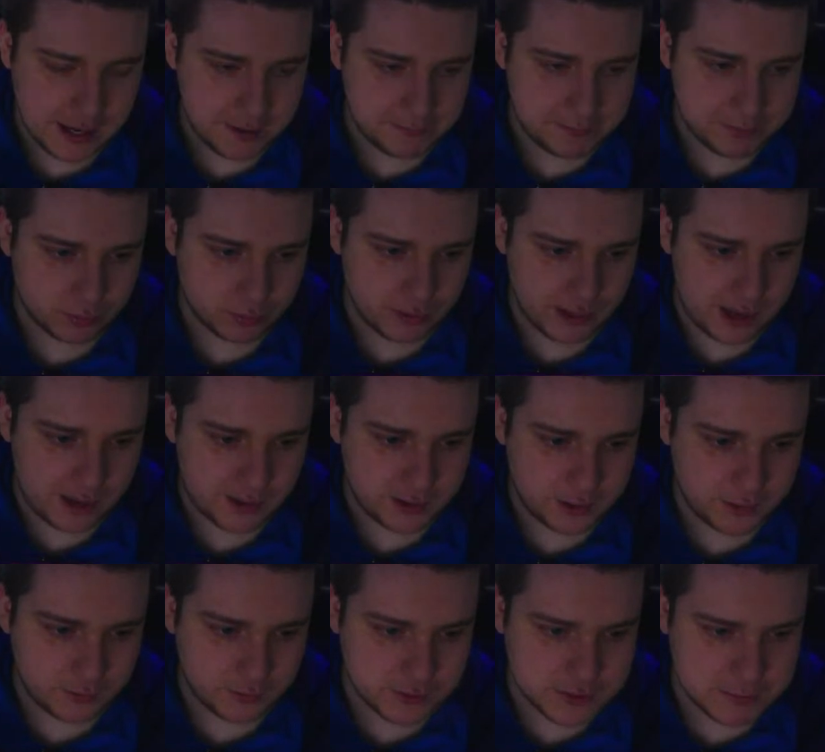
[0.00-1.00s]
be ruled out. You
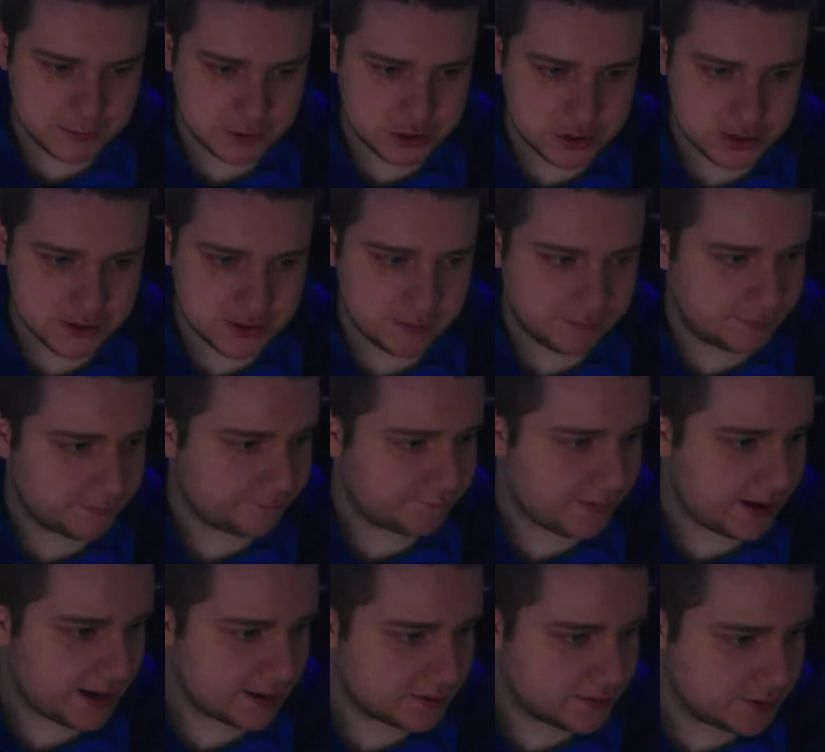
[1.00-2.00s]
know, especially given the
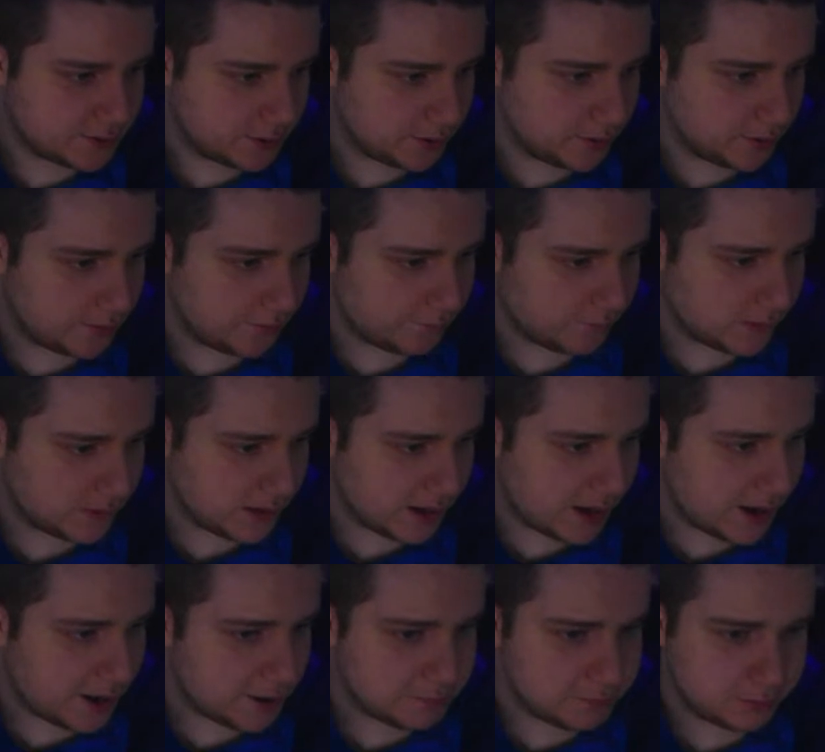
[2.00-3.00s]
fact here, if we
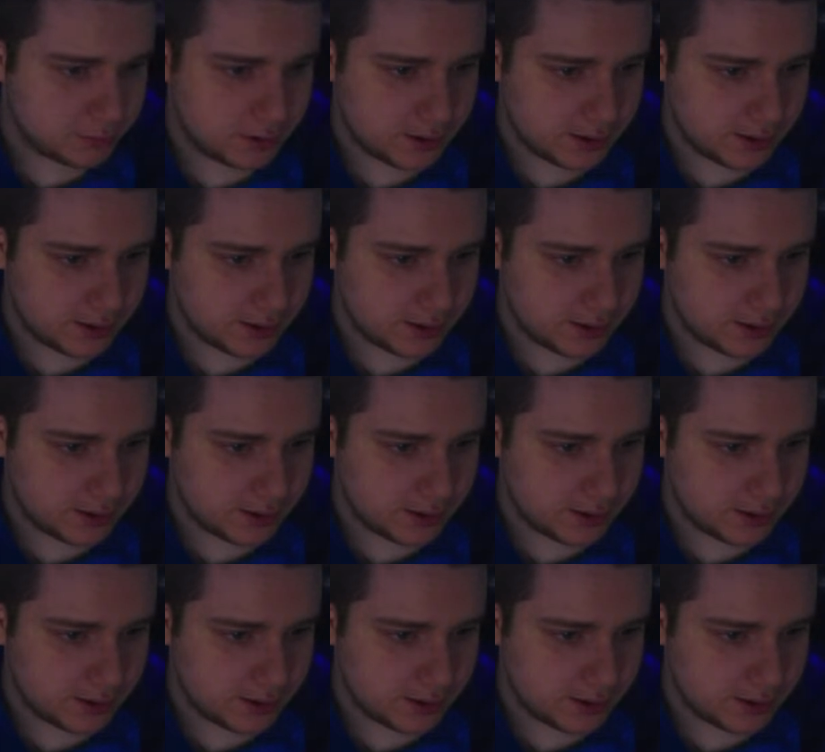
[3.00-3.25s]
hop,